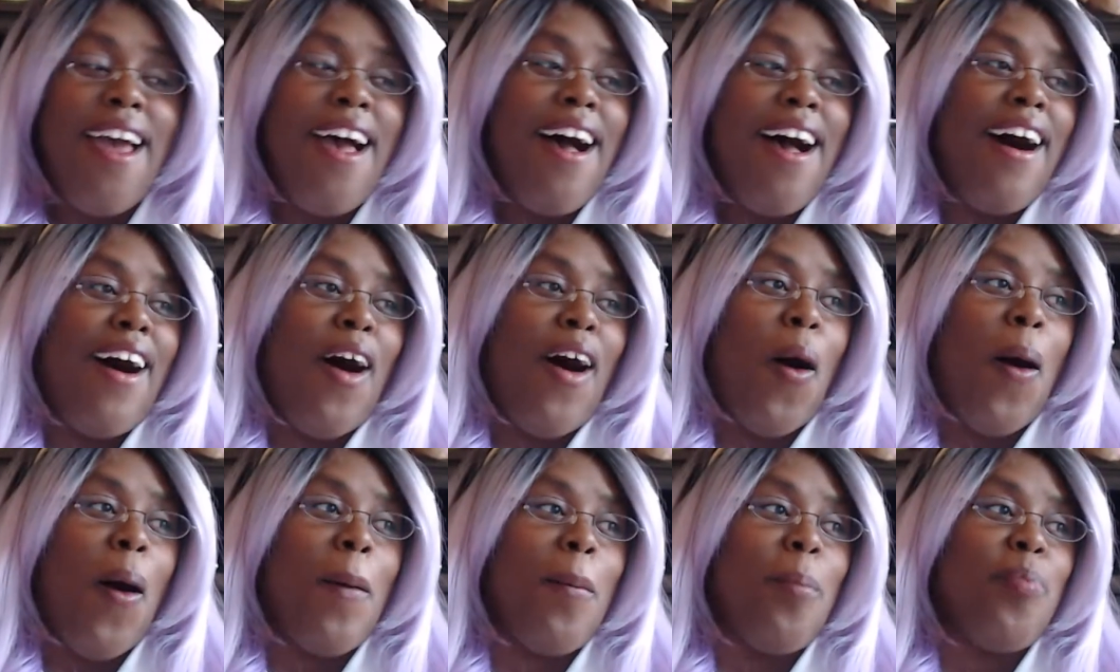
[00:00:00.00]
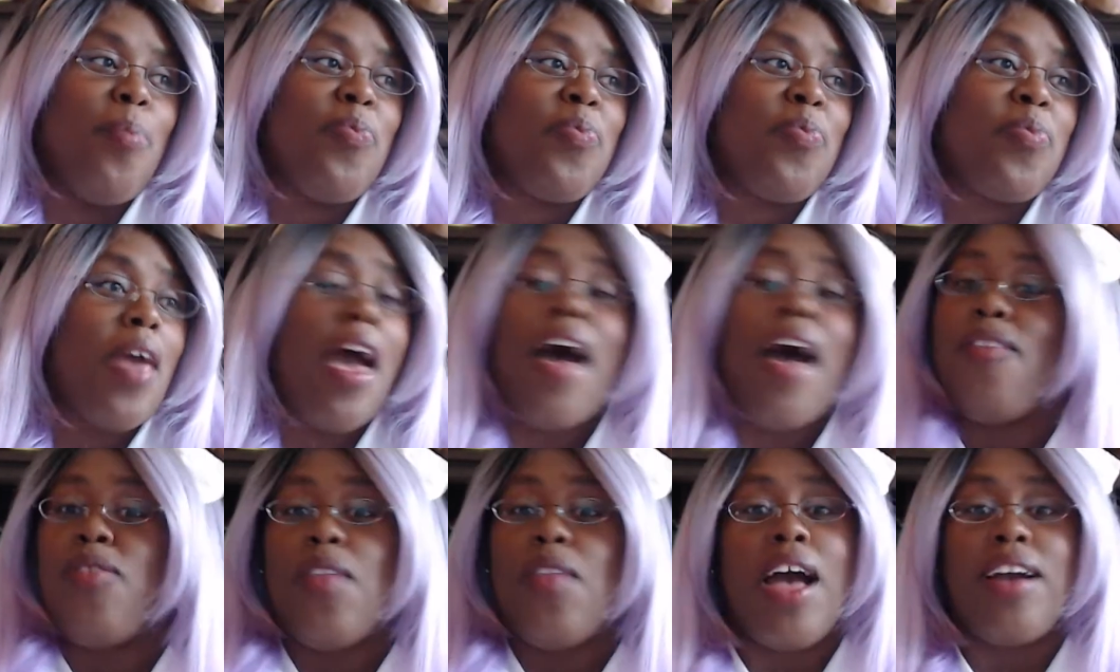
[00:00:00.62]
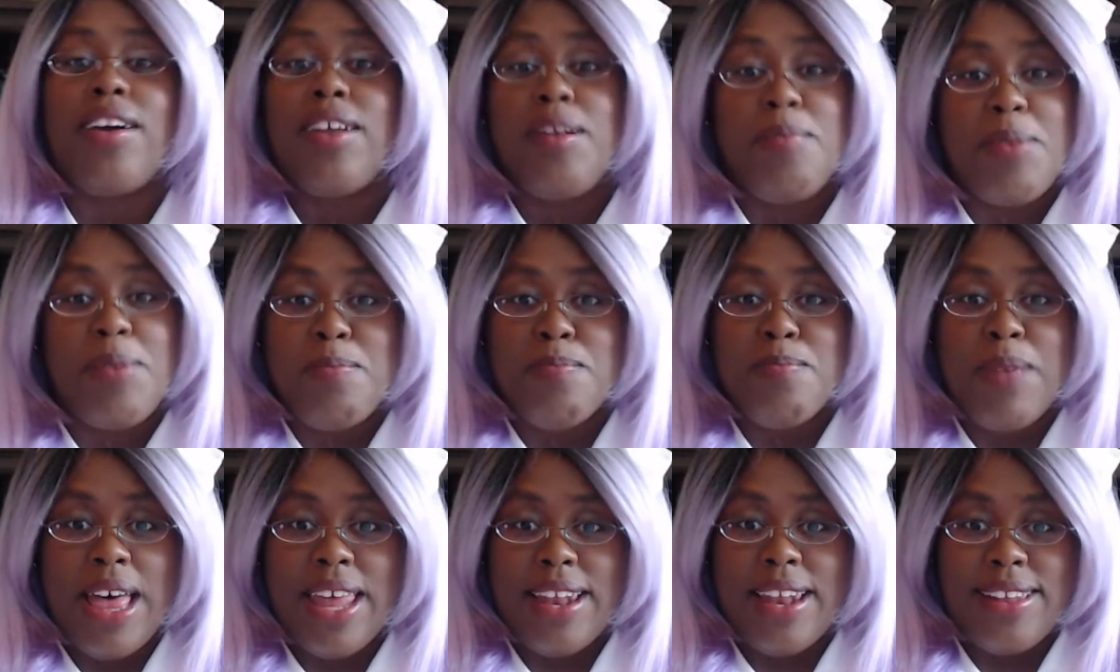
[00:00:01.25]
um, I'm not going to be
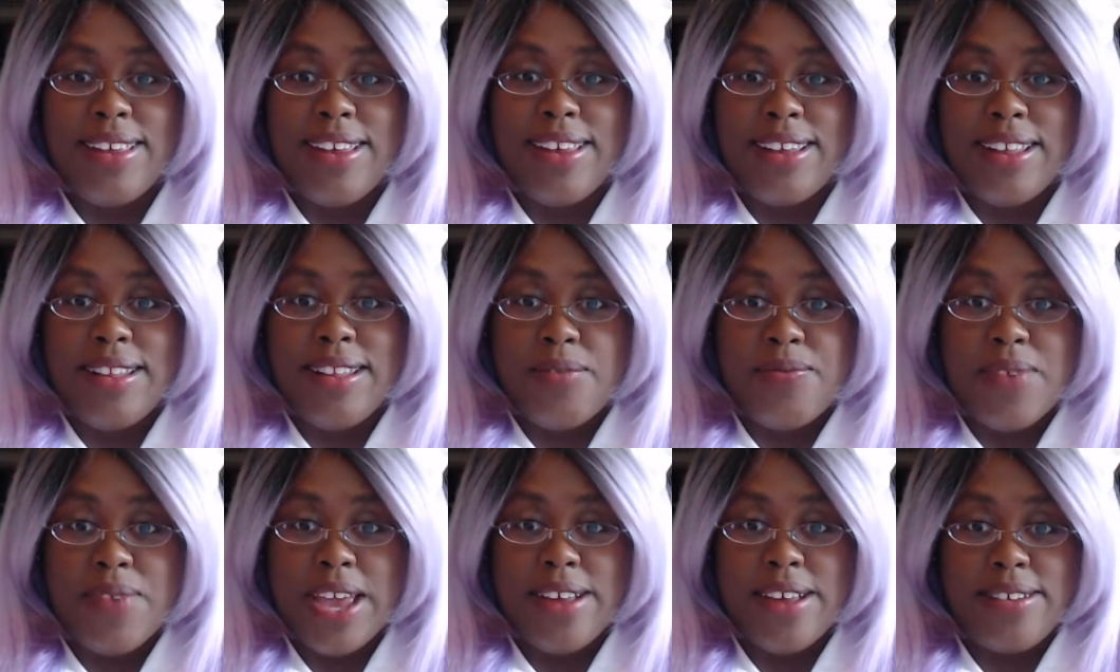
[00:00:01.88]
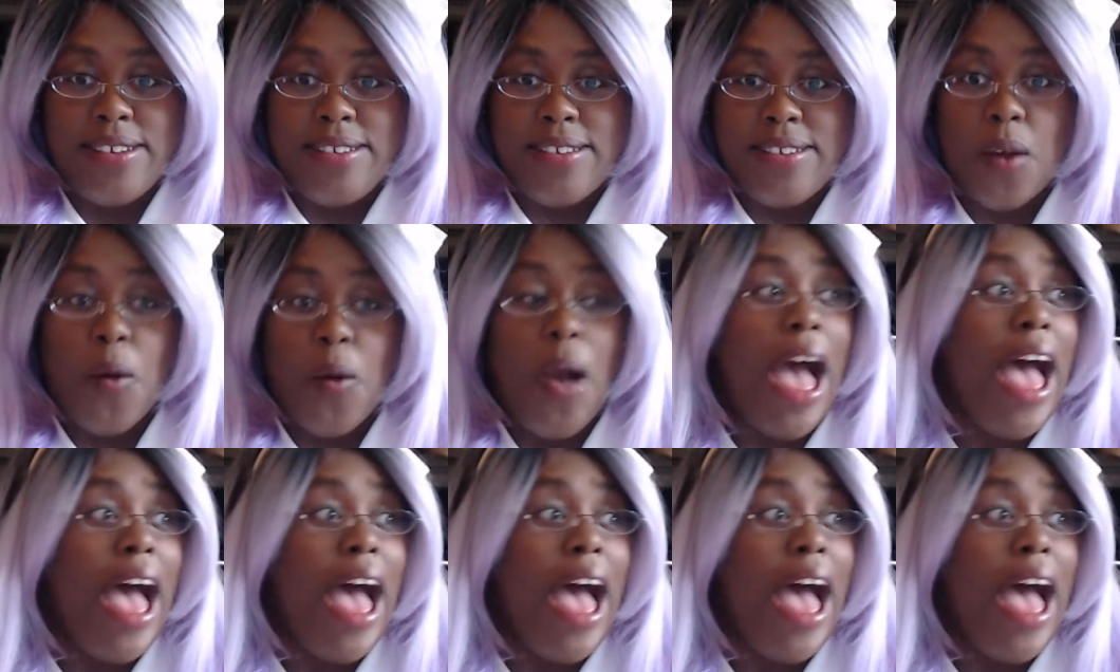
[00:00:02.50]
modeling in the fashion show.